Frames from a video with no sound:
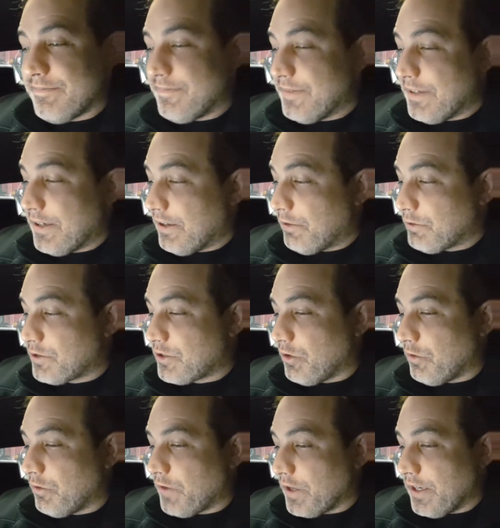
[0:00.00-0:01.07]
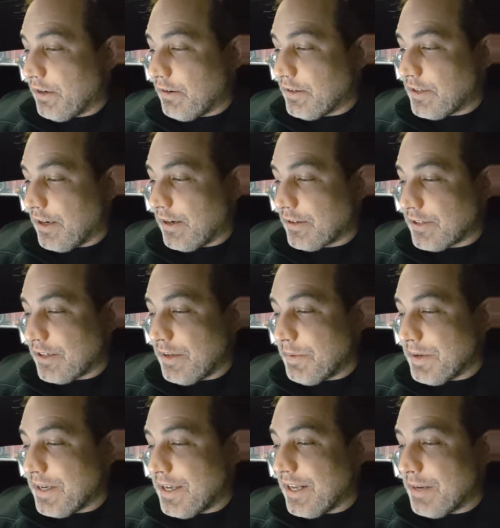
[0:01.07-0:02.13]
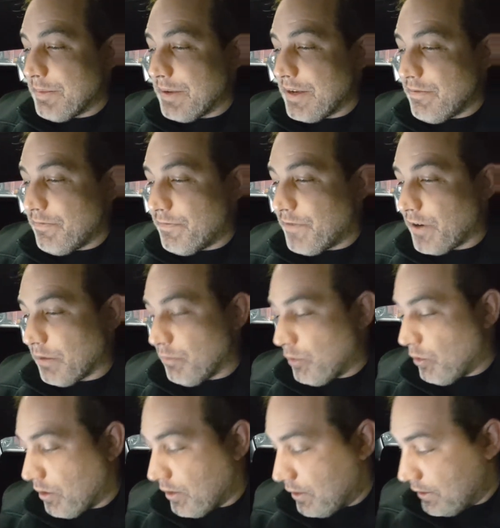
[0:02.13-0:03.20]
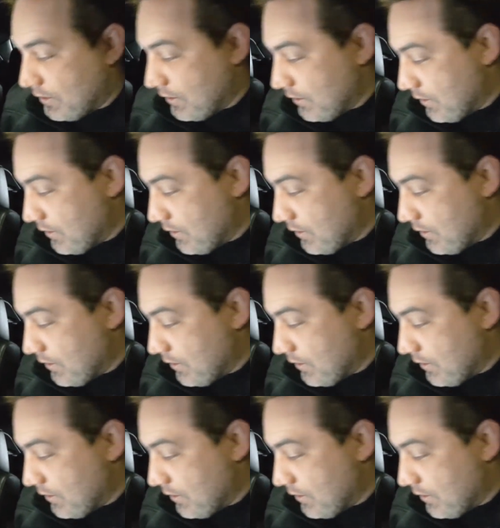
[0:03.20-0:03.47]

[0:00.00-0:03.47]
Oh, I was so fucking irritated. I was like, you gotta be kidding me, you fucking morons.